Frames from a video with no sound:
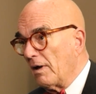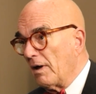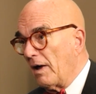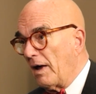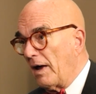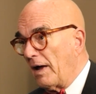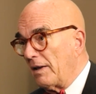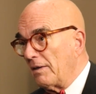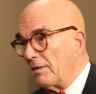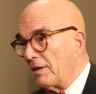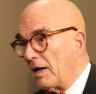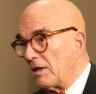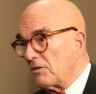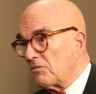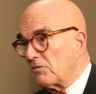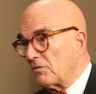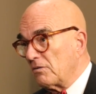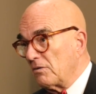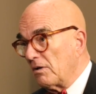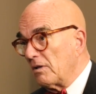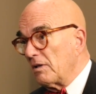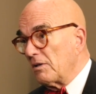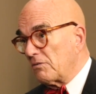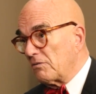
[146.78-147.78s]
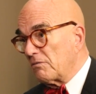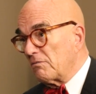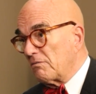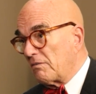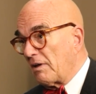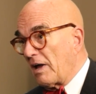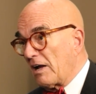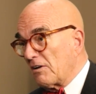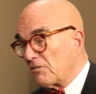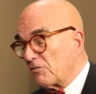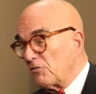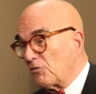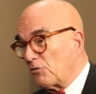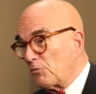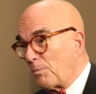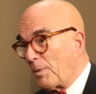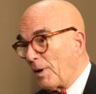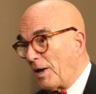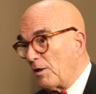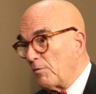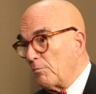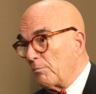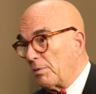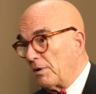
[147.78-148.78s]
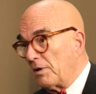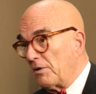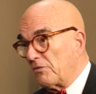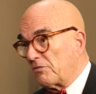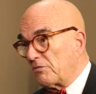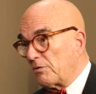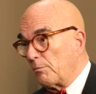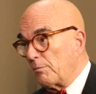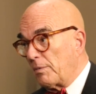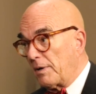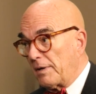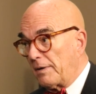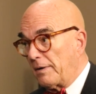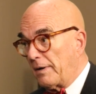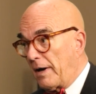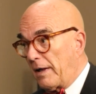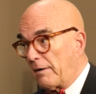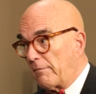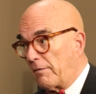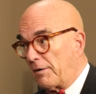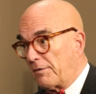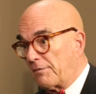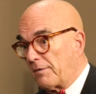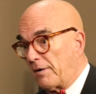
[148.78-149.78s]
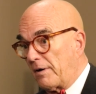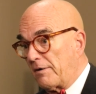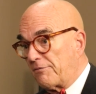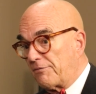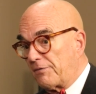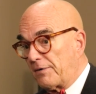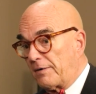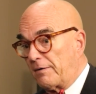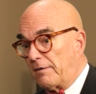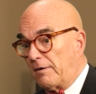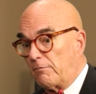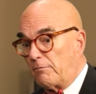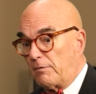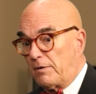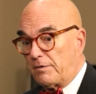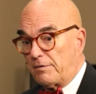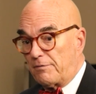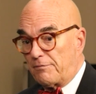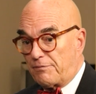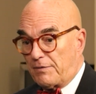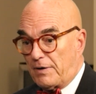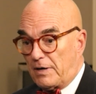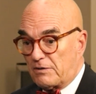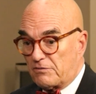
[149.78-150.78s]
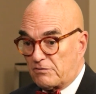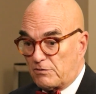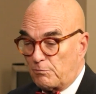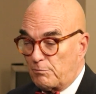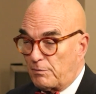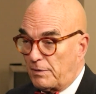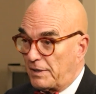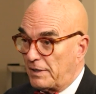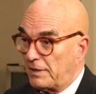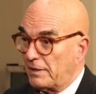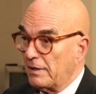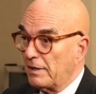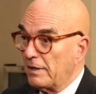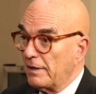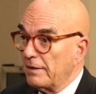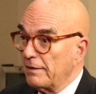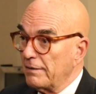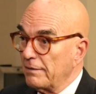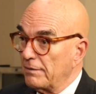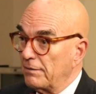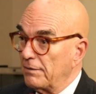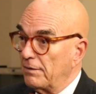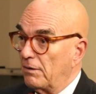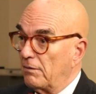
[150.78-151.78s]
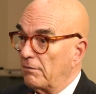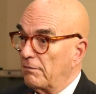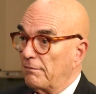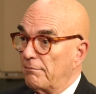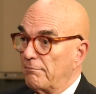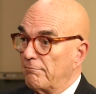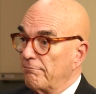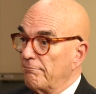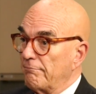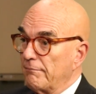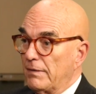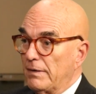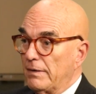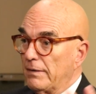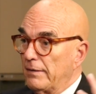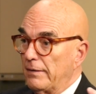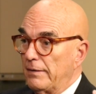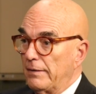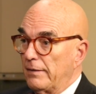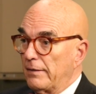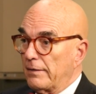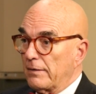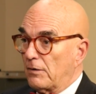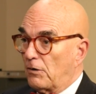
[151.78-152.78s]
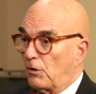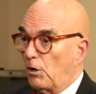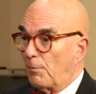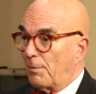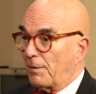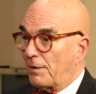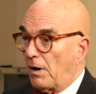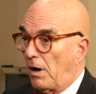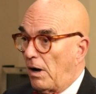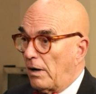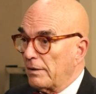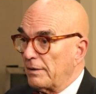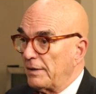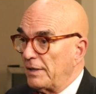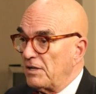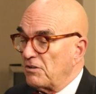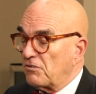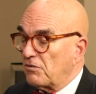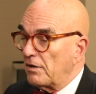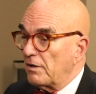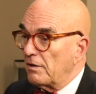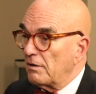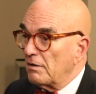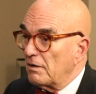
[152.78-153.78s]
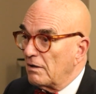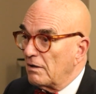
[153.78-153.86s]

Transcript: And that's, you know, that's tax and spend, but is somebody in Ottawa trying to figure out whether in fact somebody, you know, in Cobequid needs it?